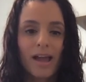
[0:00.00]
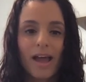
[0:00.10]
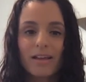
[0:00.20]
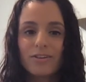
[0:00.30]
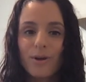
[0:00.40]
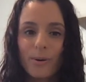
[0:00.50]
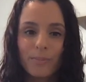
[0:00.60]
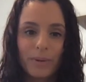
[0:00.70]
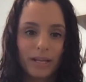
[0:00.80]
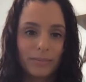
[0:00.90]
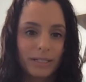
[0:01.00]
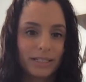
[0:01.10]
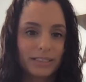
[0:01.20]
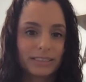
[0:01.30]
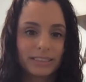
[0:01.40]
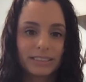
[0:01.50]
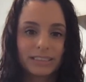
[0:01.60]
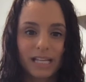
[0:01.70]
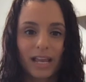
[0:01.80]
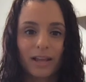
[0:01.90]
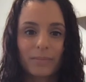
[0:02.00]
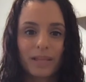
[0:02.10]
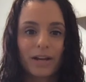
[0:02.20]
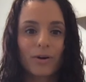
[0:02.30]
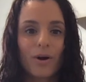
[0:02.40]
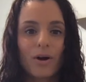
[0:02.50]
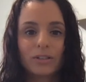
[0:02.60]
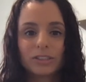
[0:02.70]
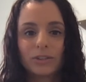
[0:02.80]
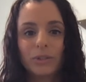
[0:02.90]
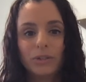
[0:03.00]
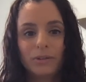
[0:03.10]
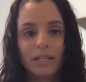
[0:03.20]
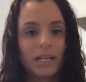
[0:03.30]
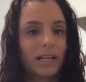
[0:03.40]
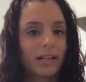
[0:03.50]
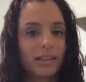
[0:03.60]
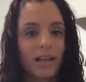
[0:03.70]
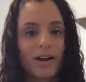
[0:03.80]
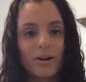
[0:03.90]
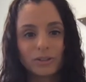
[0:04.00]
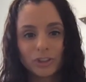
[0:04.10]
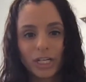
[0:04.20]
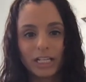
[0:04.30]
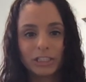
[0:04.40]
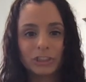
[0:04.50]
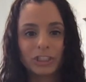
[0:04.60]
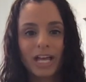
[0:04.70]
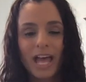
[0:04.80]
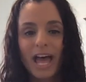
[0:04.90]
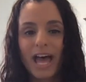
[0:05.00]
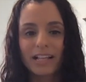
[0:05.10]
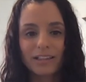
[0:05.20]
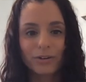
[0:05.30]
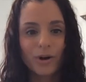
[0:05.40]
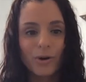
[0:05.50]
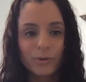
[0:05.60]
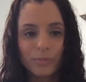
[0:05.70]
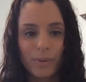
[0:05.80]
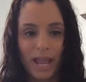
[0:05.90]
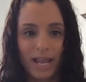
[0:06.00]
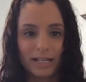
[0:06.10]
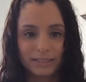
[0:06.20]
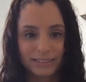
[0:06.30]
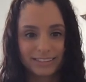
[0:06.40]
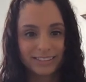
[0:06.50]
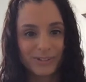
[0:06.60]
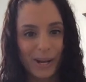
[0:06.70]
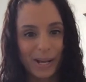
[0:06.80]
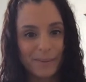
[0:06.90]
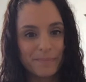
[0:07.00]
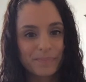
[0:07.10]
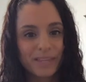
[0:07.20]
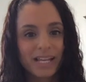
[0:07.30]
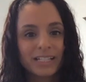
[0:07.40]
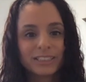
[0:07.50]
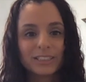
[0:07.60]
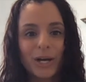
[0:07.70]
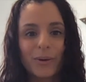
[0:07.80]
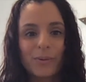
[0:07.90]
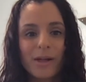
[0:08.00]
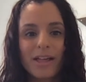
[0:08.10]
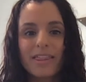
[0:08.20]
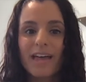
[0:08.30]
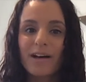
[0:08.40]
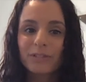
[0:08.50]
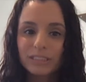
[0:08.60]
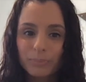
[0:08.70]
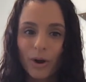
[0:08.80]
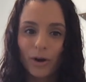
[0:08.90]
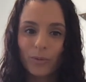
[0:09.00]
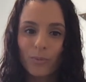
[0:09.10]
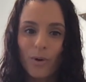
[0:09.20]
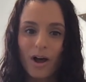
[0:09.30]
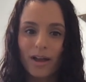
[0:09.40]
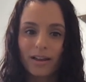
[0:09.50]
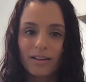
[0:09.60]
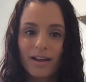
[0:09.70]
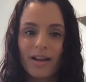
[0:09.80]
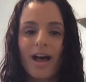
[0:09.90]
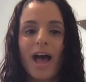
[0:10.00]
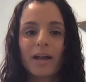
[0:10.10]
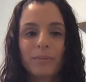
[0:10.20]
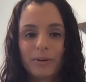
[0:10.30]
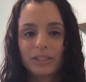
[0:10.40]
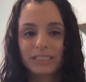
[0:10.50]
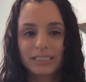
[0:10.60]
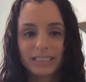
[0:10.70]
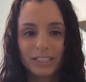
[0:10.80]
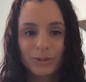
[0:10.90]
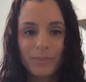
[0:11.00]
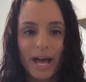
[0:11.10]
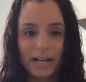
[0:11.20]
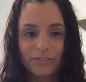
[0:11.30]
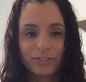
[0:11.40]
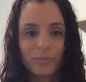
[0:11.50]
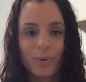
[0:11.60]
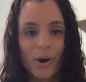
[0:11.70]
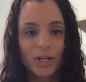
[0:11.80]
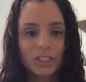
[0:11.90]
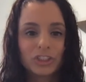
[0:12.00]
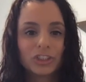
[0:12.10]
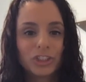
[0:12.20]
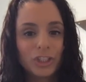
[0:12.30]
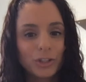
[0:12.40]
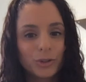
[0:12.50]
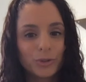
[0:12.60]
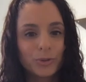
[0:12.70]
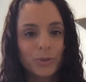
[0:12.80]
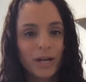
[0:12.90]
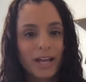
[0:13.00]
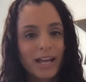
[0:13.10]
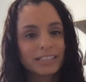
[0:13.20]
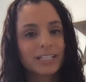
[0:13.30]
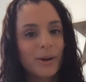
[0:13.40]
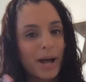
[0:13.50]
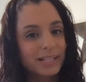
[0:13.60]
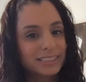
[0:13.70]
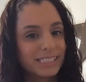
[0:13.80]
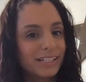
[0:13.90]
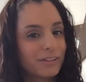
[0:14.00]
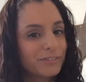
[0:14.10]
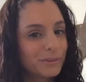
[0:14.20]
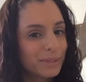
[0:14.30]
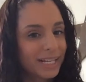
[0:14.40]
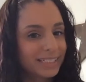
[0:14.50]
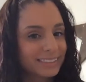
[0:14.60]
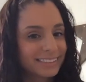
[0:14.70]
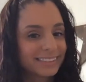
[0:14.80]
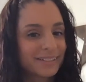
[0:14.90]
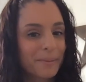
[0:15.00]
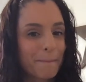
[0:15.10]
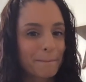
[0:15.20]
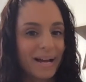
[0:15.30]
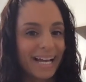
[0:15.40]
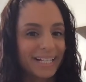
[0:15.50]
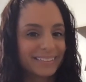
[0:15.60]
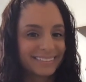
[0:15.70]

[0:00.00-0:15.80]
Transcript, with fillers: and no baby is the same. They are all so unique. They all change at their own pace, okay? So that was part one. I'm going to see you back for part two. So I'll see you in a few minutes. Bye.